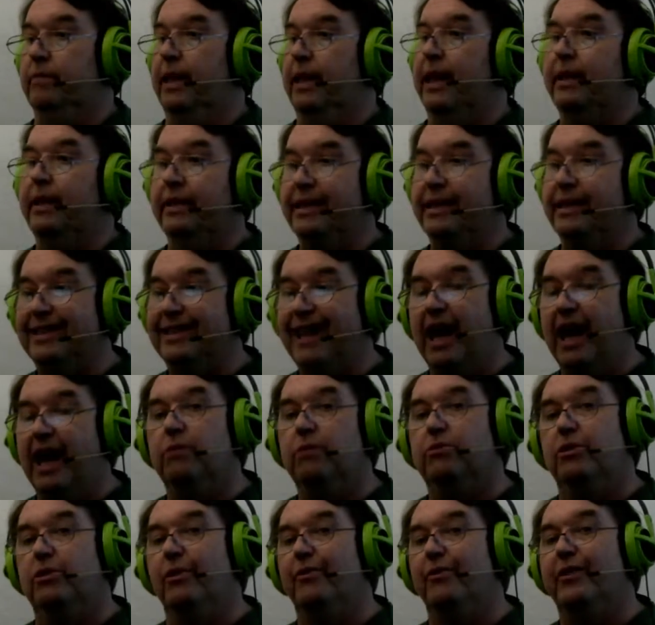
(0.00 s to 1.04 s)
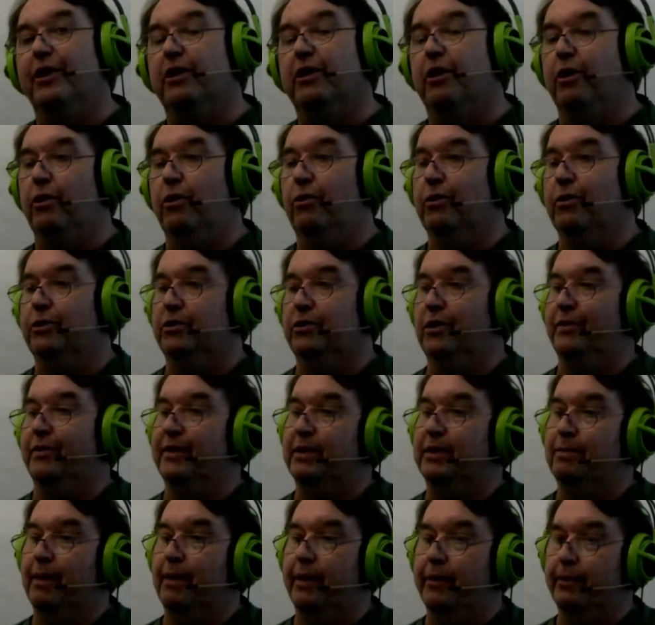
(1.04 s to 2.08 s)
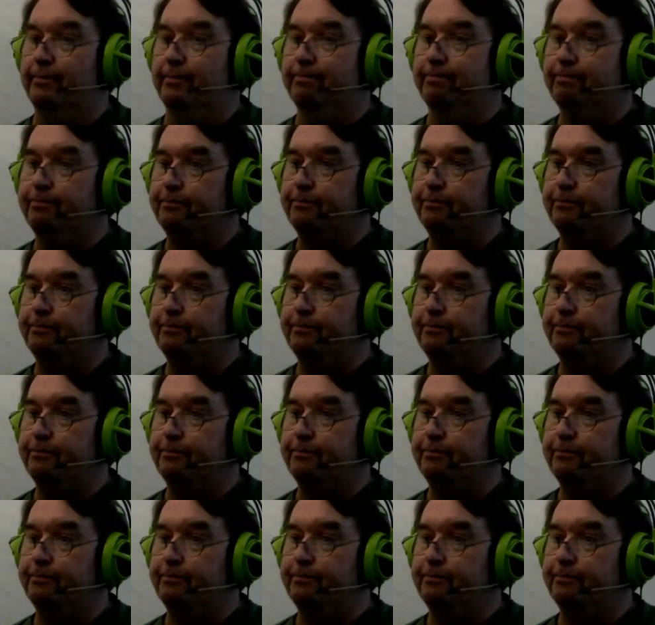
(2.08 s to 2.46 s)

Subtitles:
And he's out of the claws of his mother.